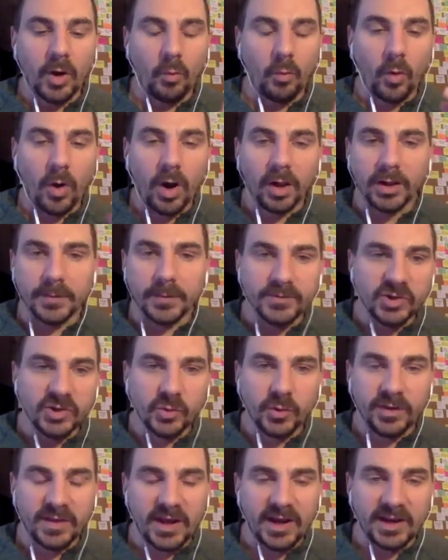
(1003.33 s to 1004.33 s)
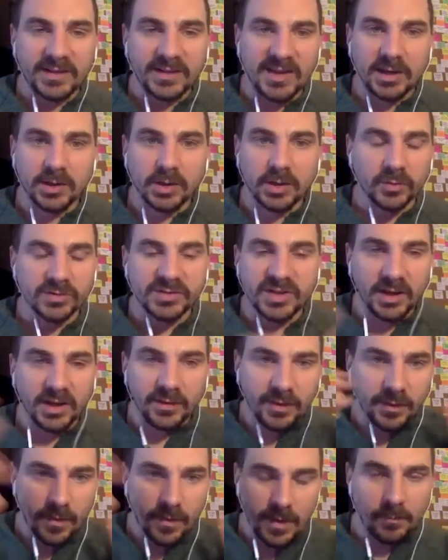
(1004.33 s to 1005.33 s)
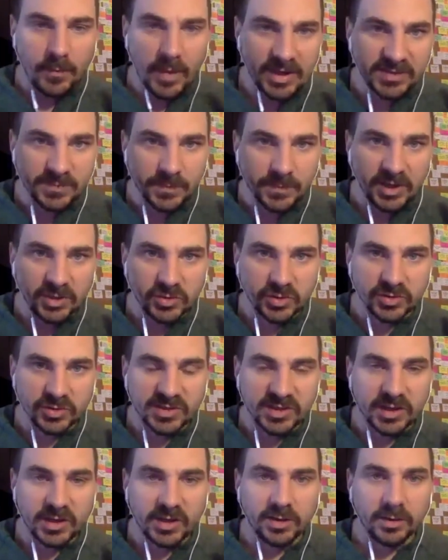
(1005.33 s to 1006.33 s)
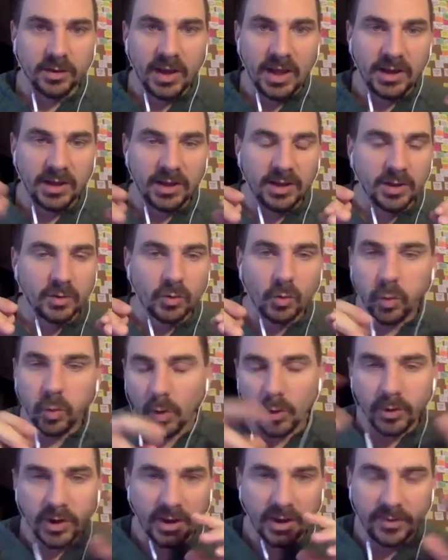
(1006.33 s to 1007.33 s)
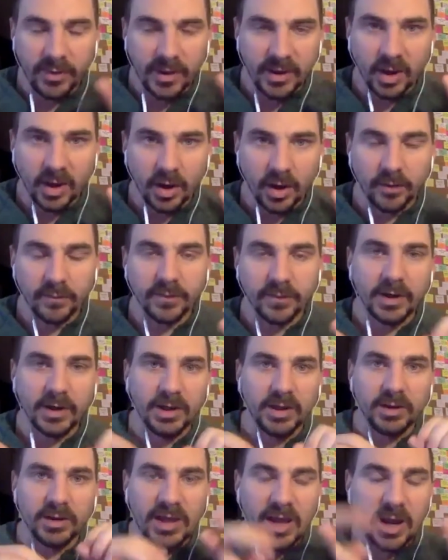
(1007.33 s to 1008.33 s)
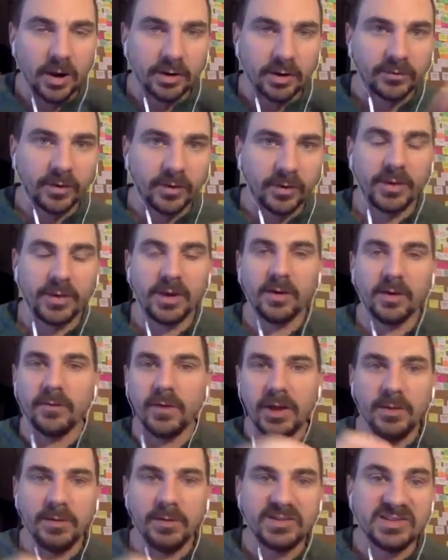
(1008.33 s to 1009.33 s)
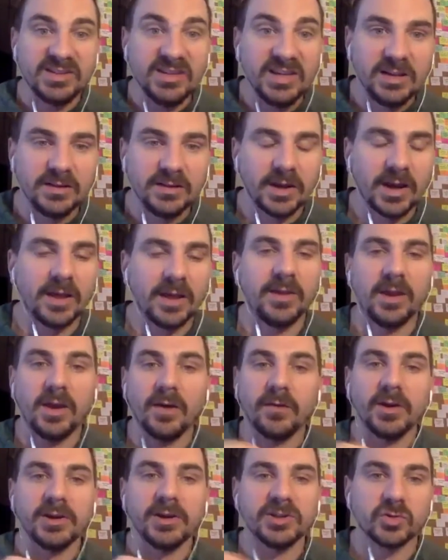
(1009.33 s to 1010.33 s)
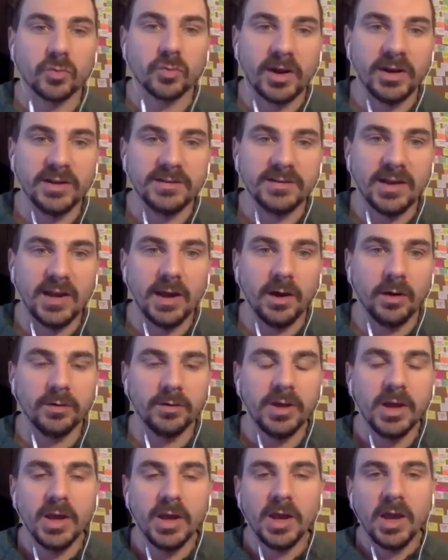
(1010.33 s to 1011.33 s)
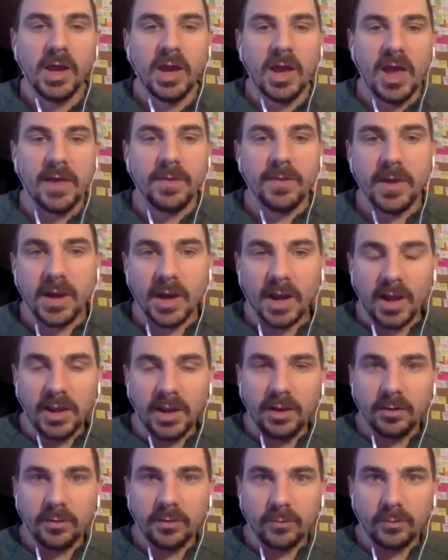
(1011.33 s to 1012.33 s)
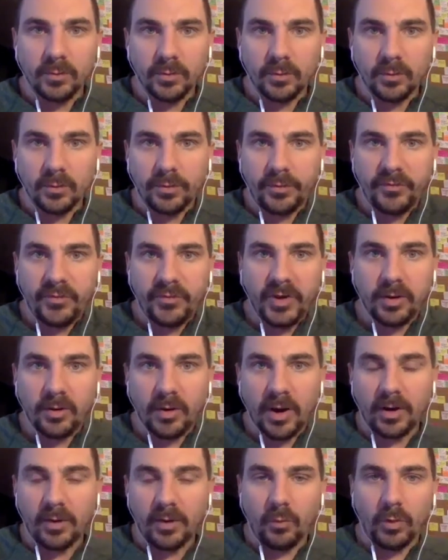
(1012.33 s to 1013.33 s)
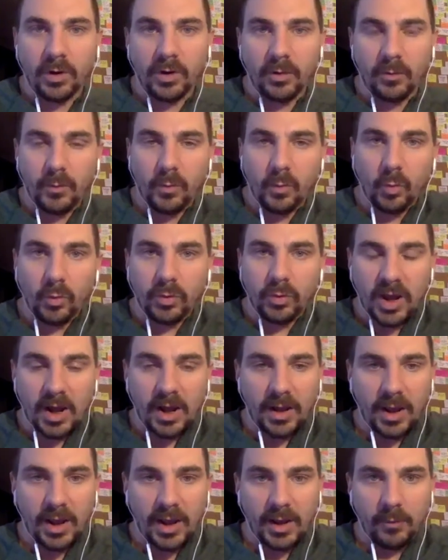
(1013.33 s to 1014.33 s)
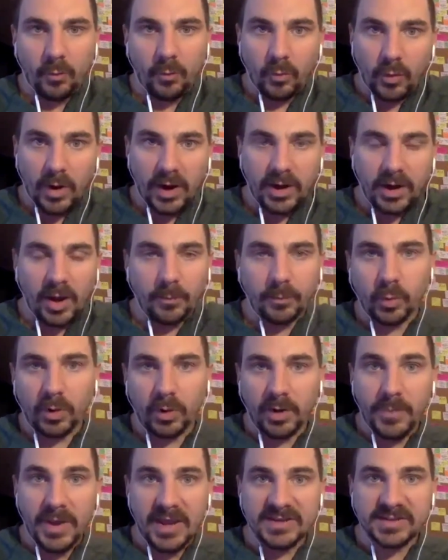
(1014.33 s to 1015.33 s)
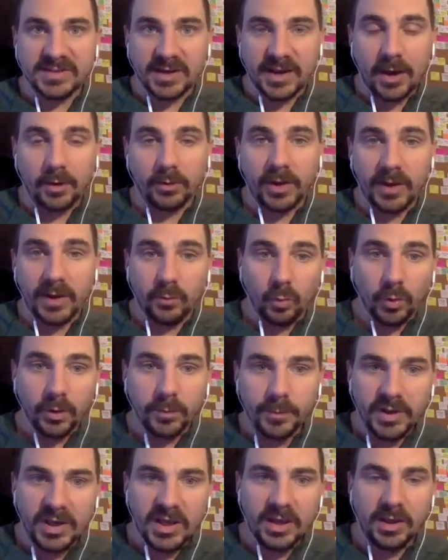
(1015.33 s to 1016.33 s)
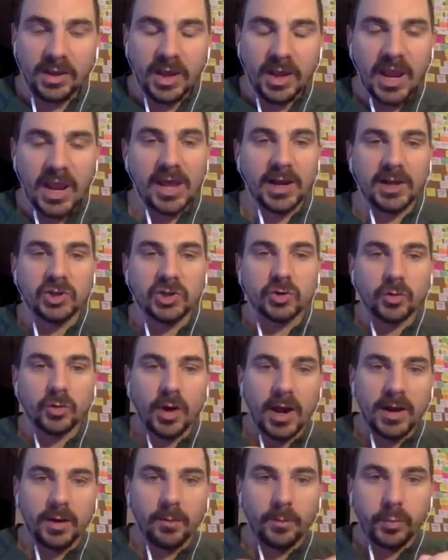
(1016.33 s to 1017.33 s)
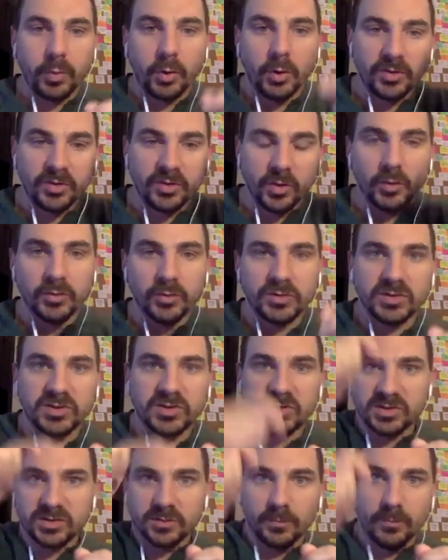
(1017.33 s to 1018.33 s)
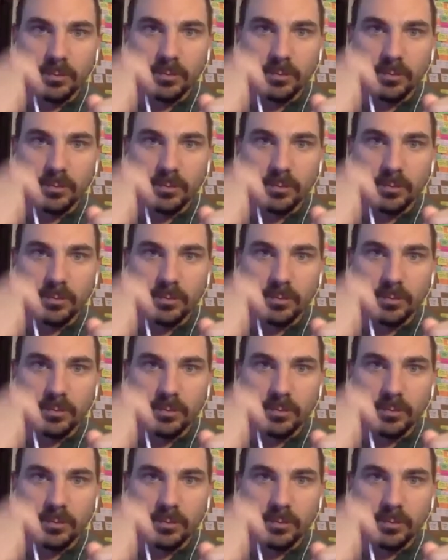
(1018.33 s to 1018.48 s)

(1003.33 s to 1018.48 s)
while I'm doing that, I take notes. Anything that makes me interested, any quote I think of, any character I think of, any scene that I think of, I just write it down. And then I figure out what a basic outline would be. And I try to put those